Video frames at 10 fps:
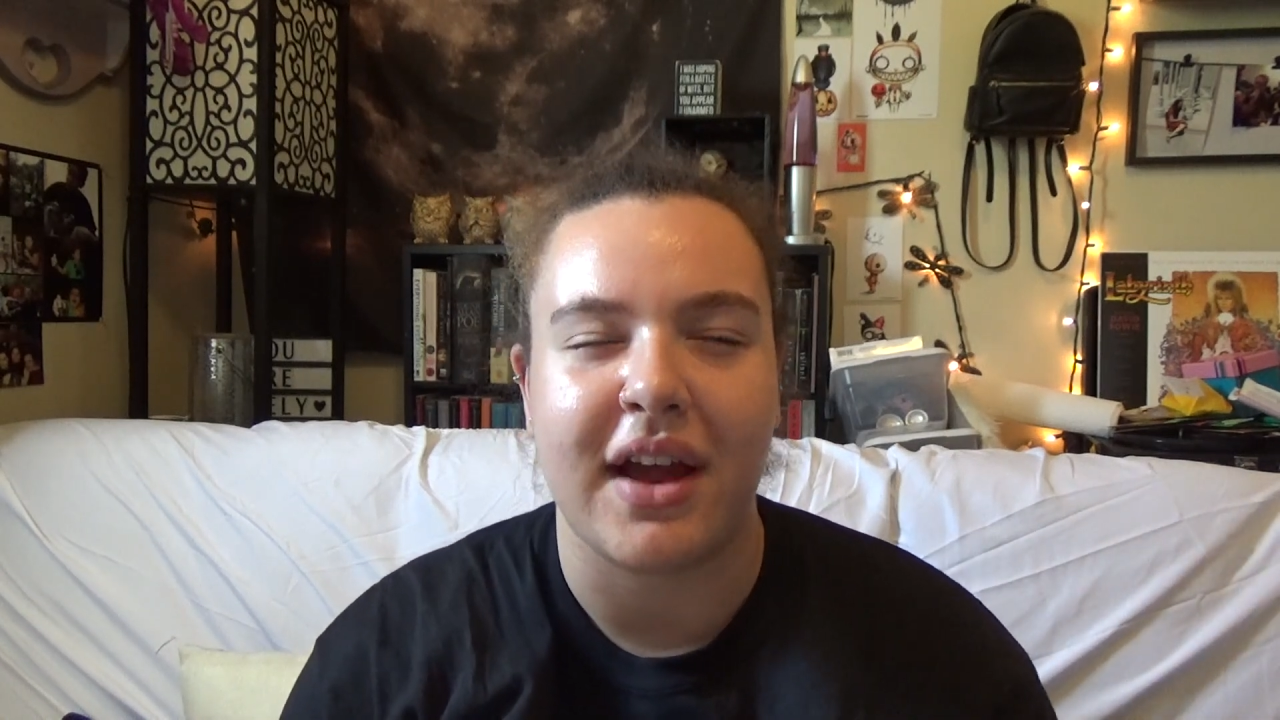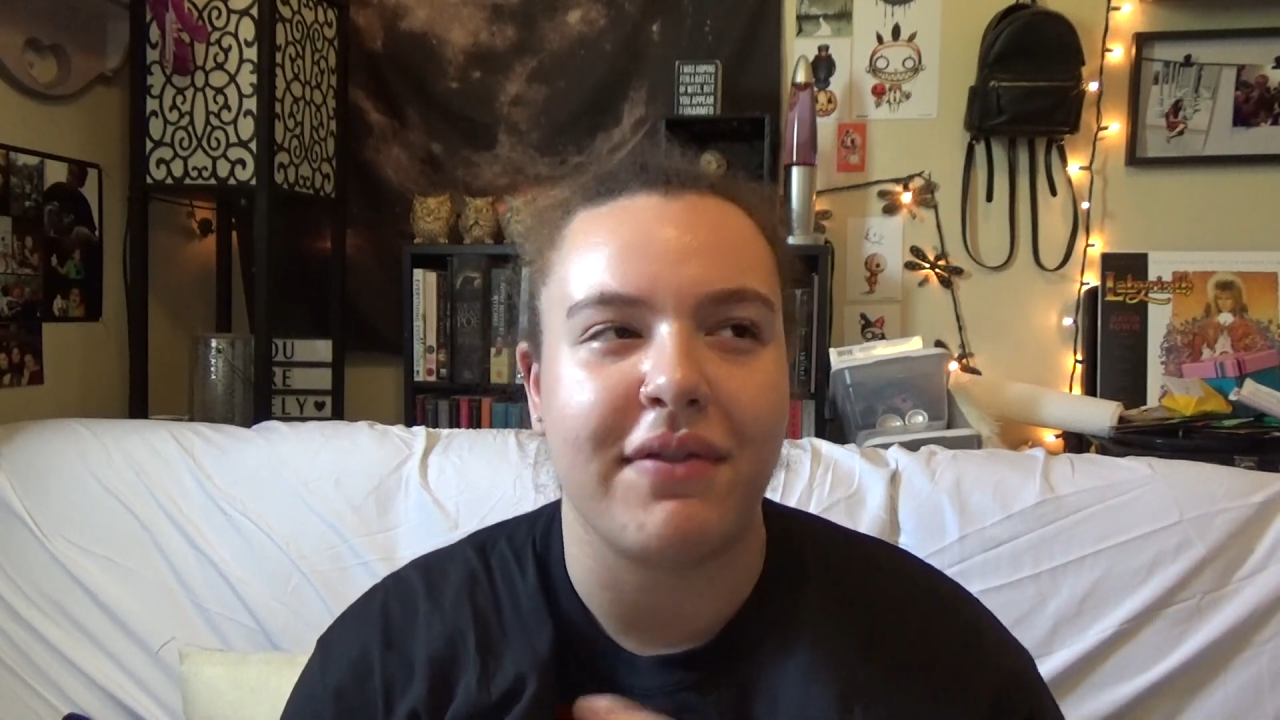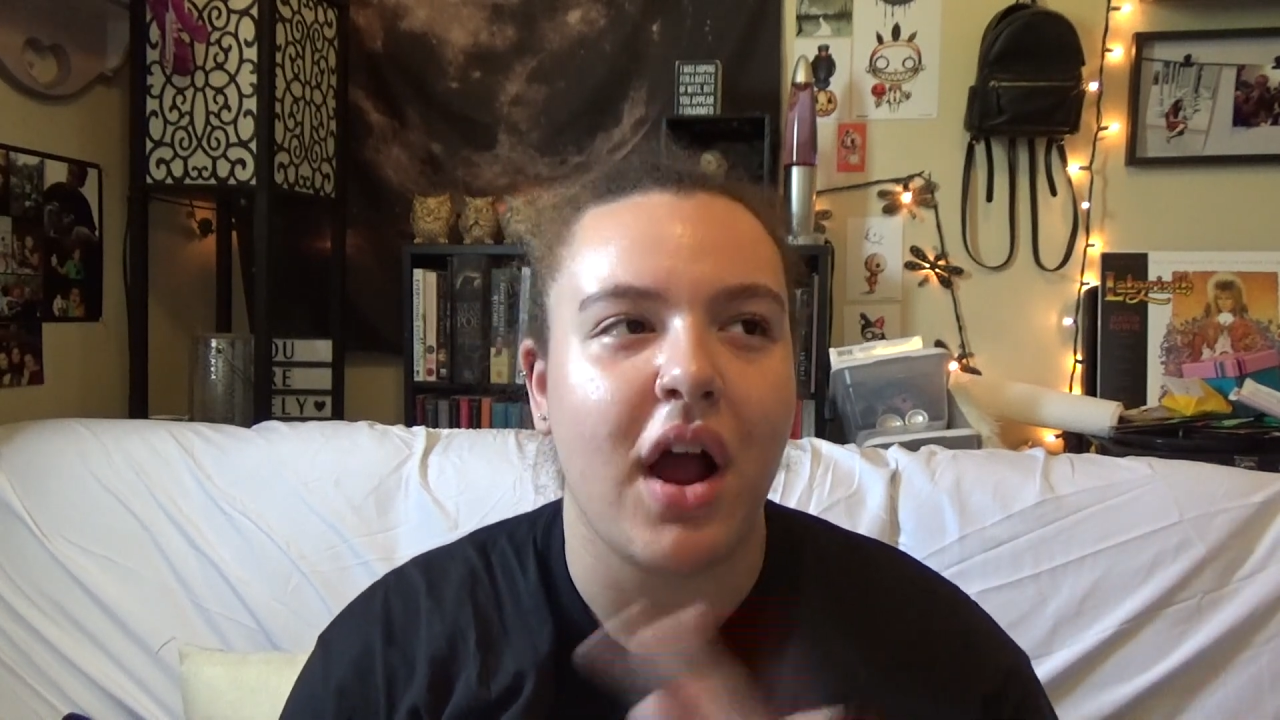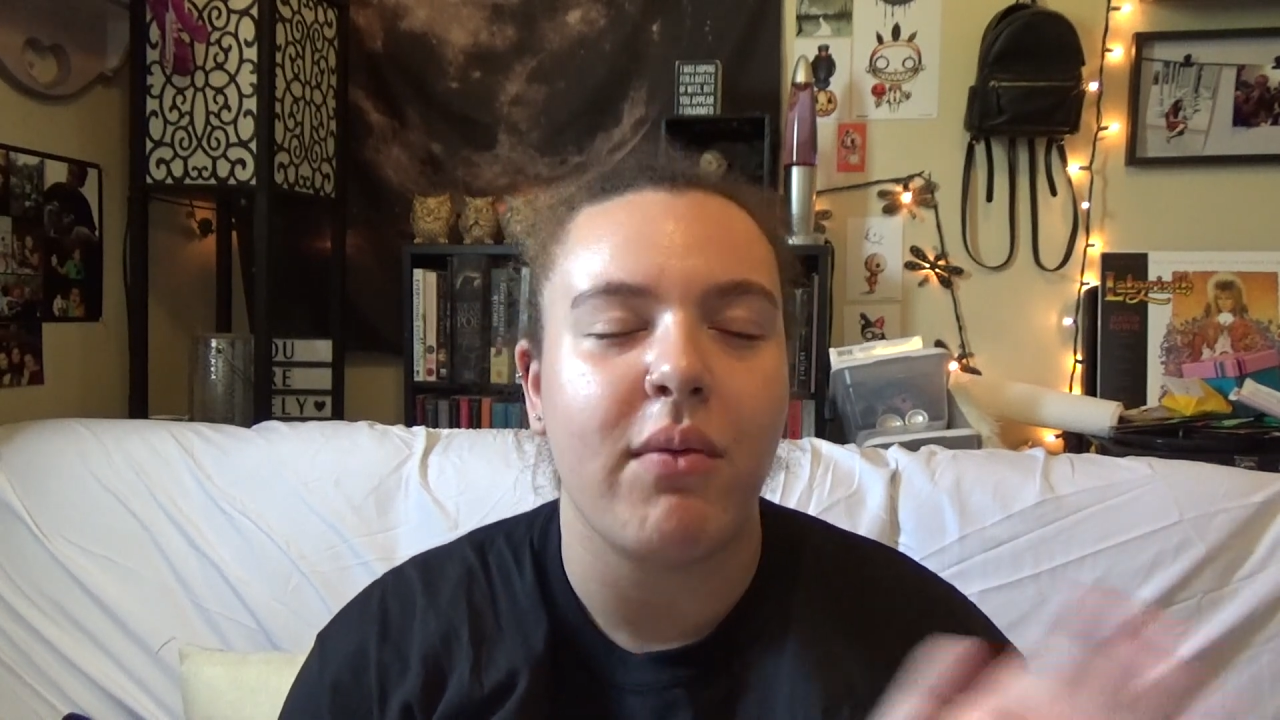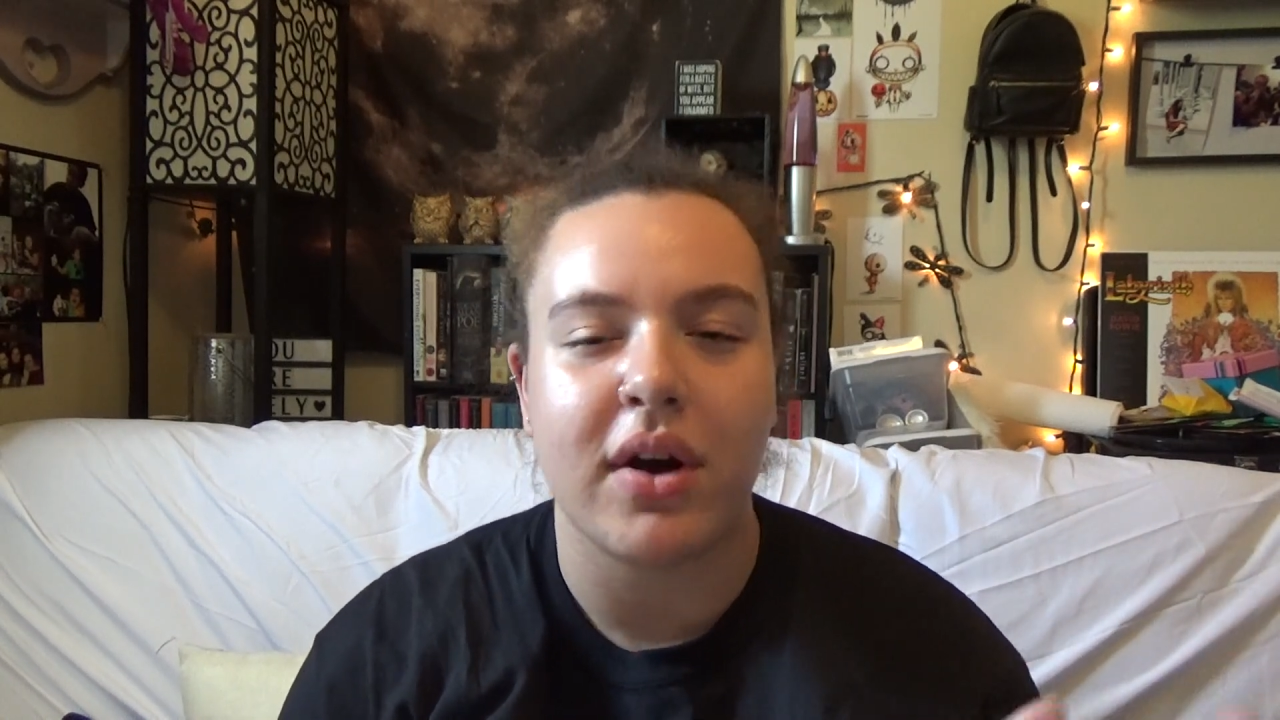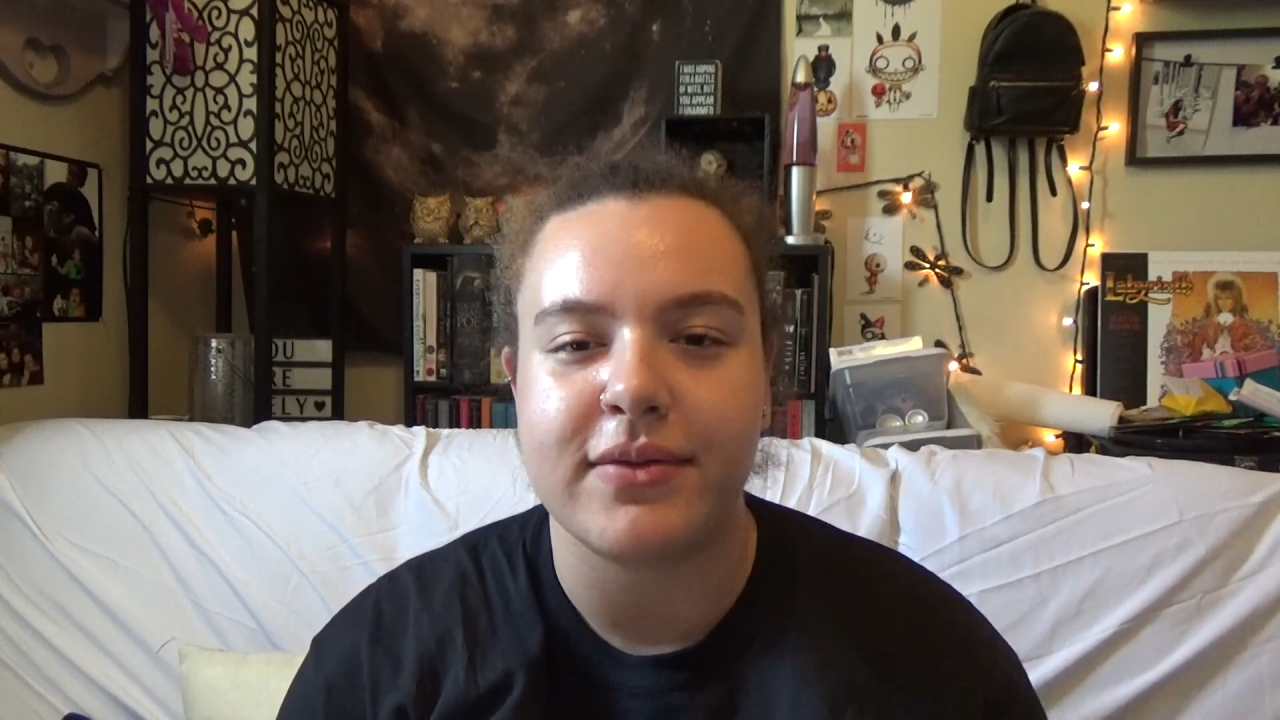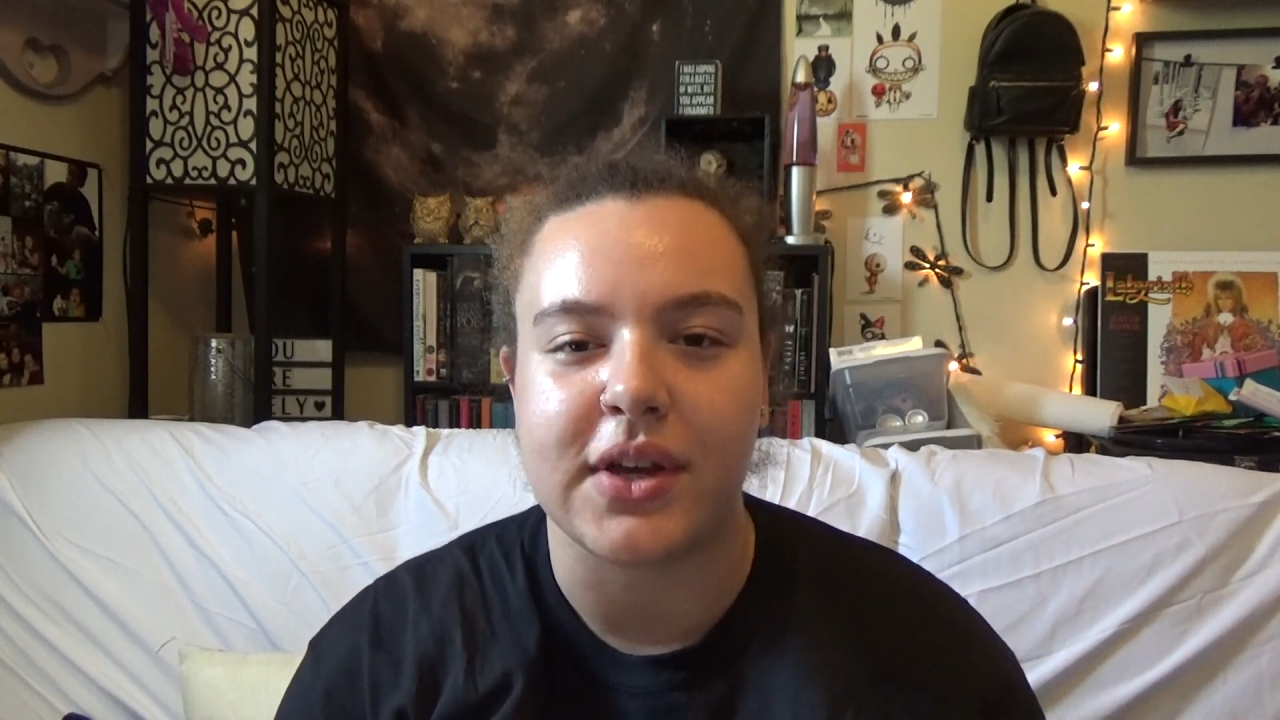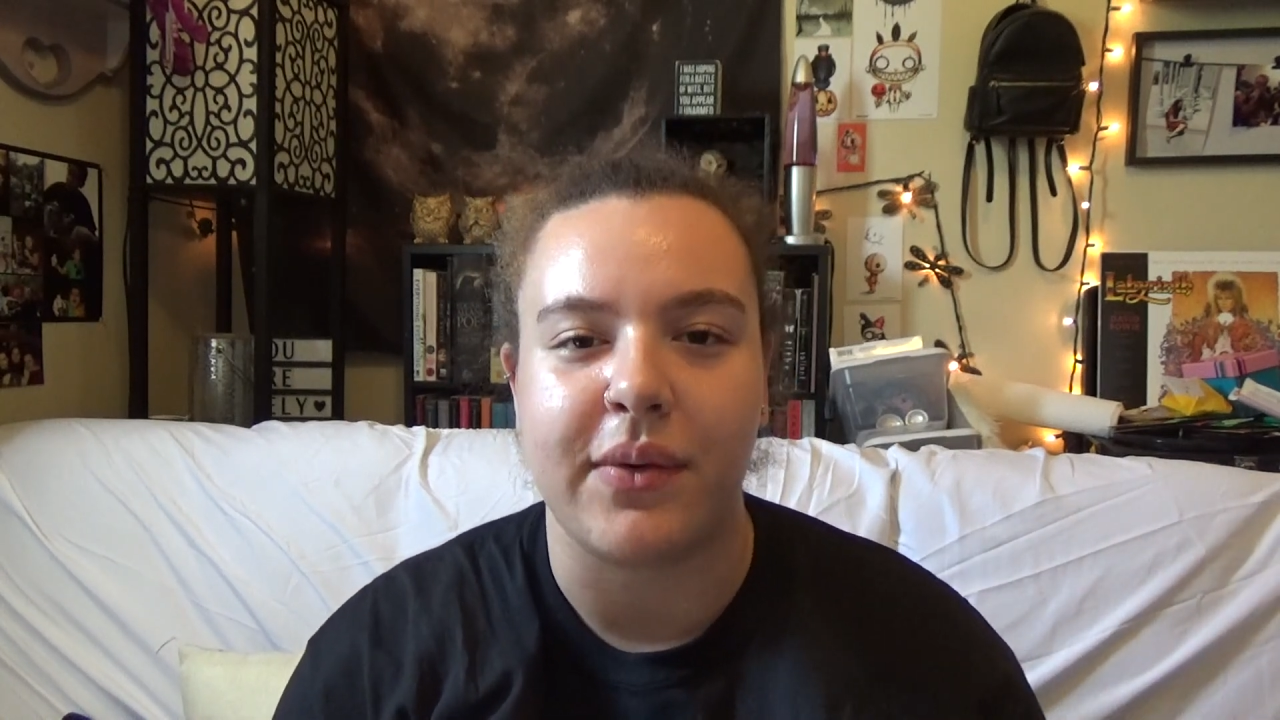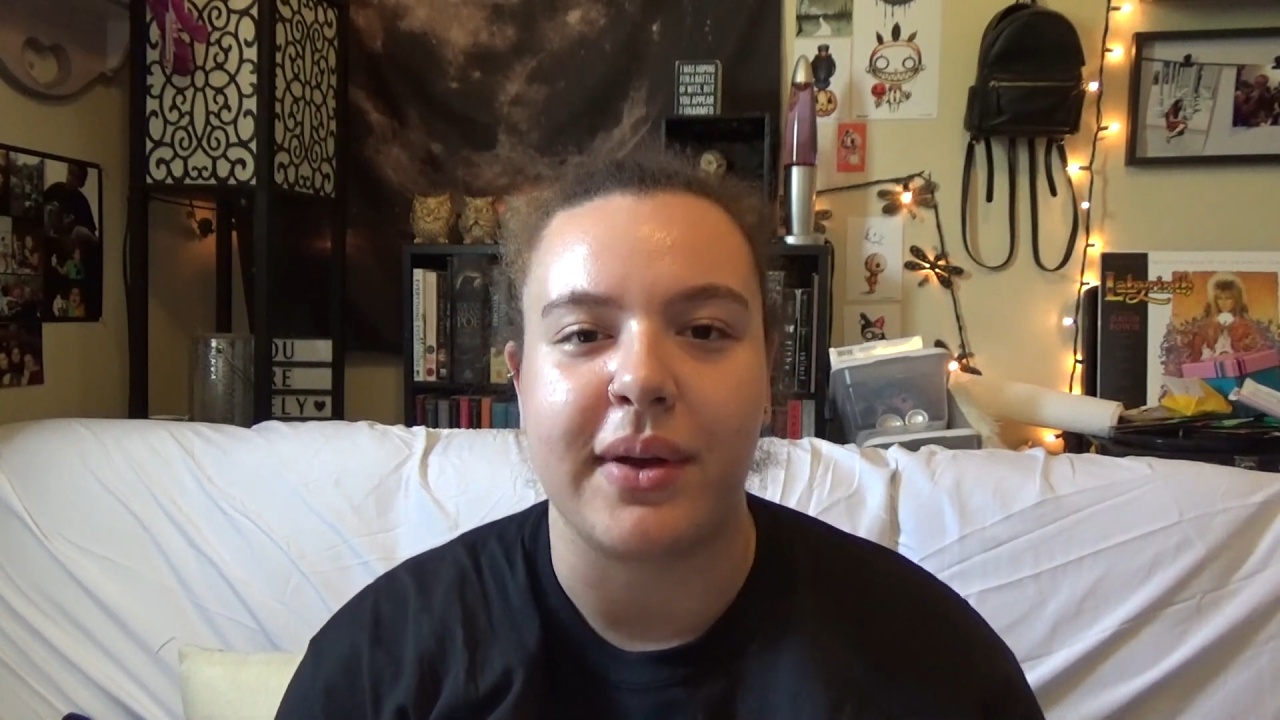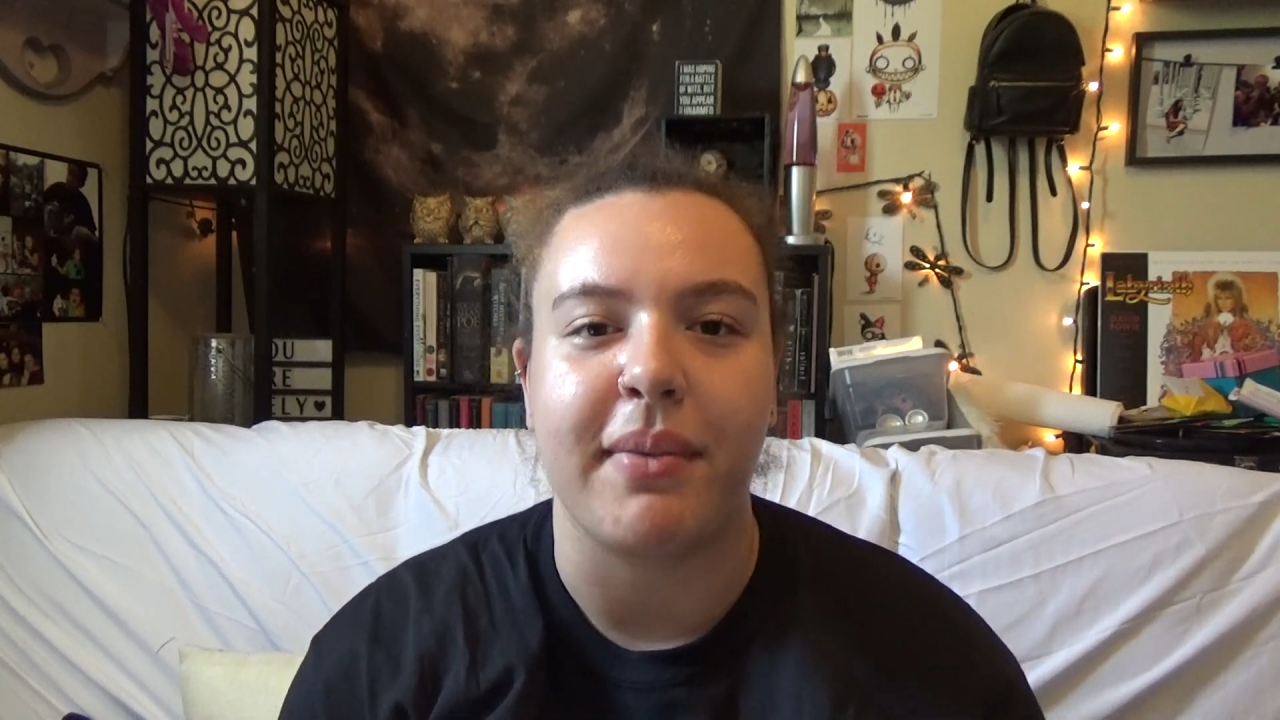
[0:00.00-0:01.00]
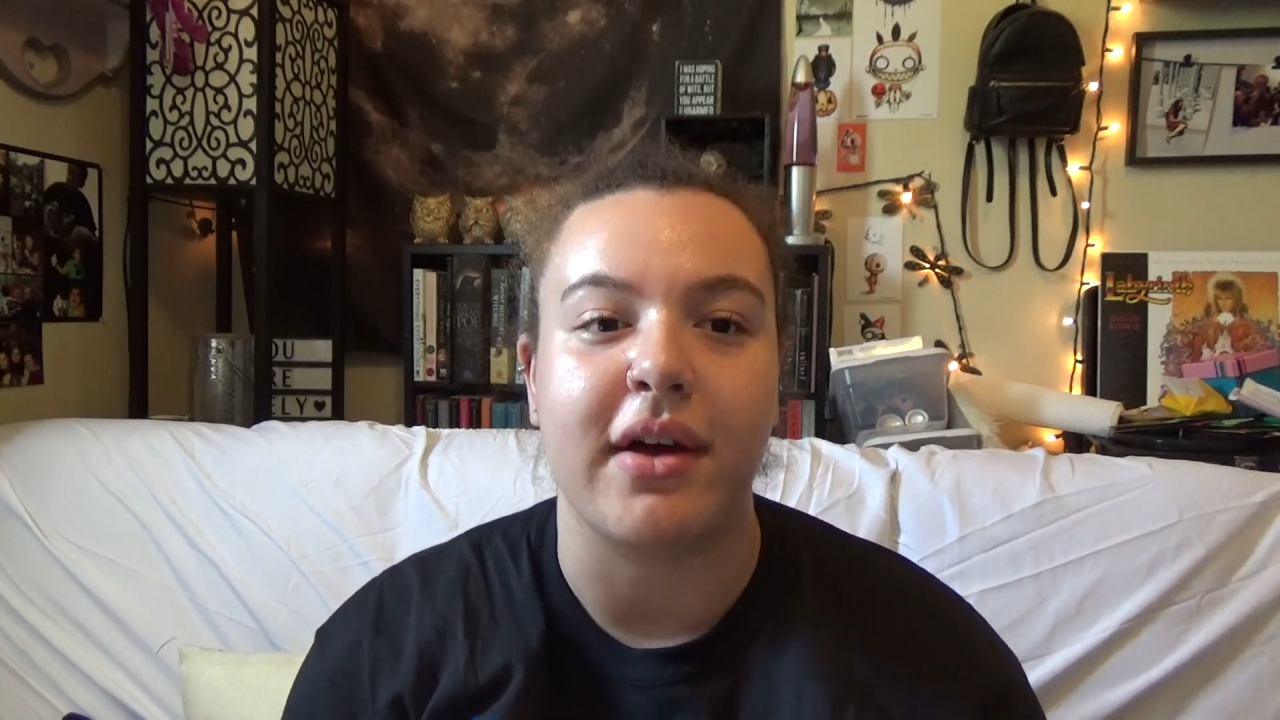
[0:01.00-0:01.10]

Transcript: I forgot where I was going,